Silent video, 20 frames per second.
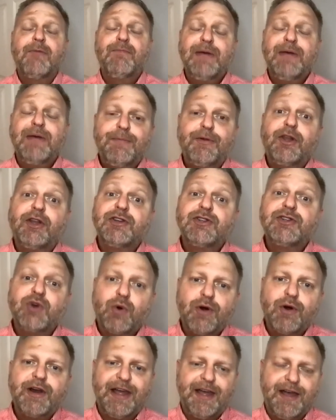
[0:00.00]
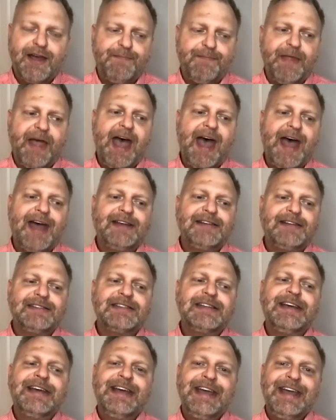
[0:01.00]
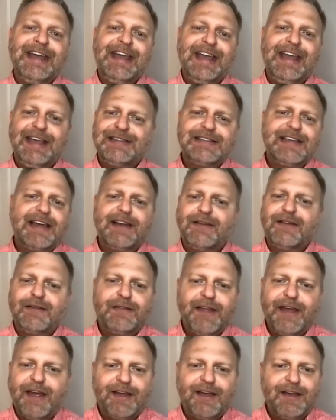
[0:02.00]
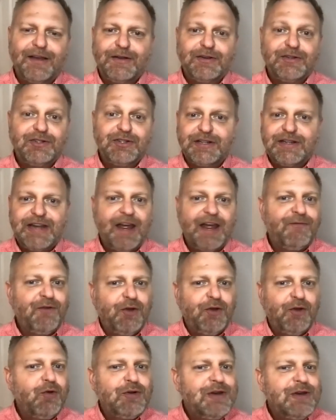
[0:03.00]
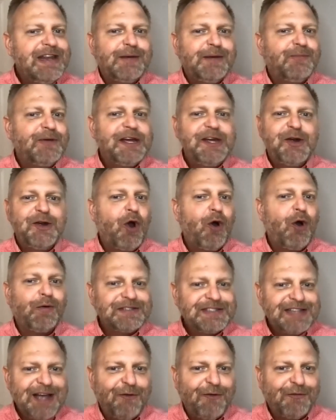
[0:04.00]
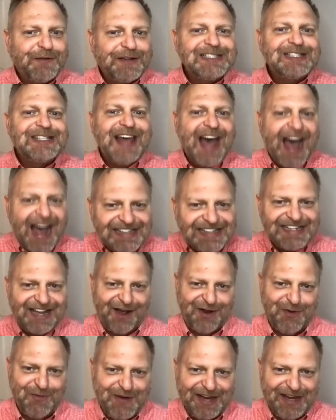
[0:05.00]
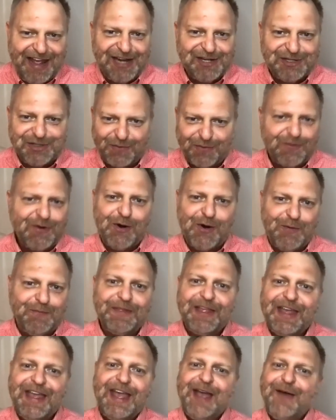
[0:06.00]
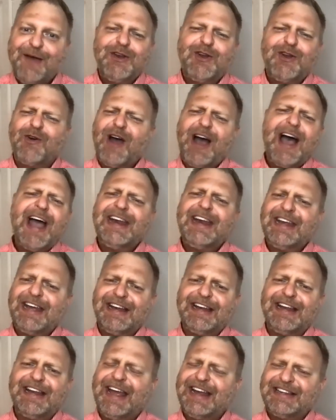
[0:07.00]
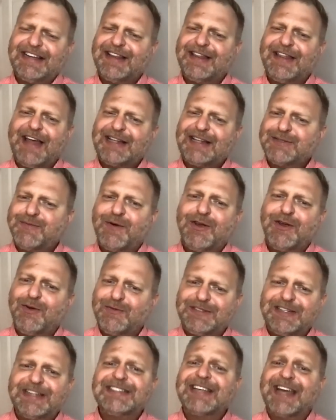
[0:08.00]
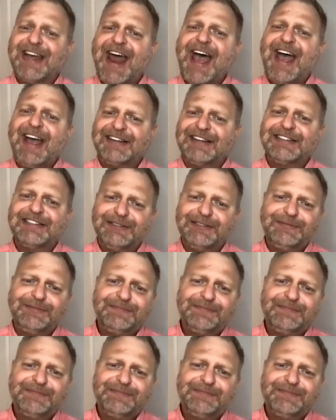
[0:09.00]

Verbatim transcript: people adored him. And he said, like, just if you, need to bring your whole self, because that's how you engage the room. When you're hiding, it, that's where you disconnect.